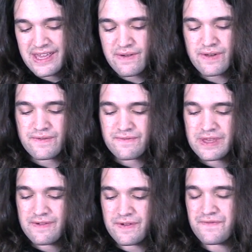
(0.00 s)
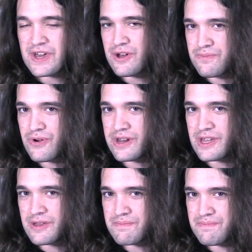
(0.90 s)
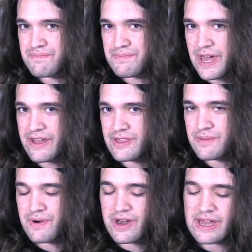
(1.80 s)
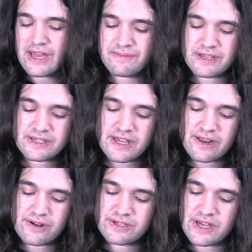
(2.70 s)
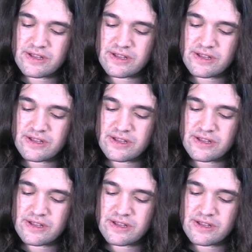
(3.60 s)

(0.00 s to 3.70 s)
even if, if it failed pretty badly by A M D standards,